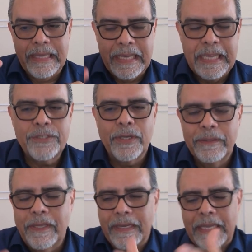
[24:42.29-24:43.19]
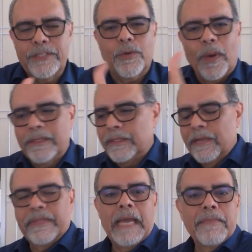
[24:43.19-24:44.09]
each quantity
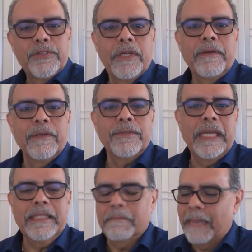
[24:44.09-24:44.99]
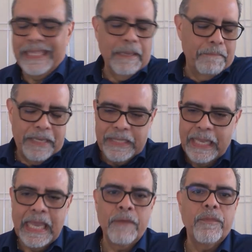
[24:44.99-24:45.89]
of that material and make the best they
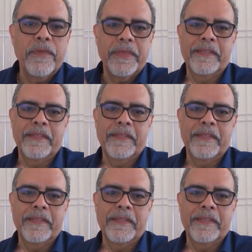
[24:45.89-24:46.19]
can with it.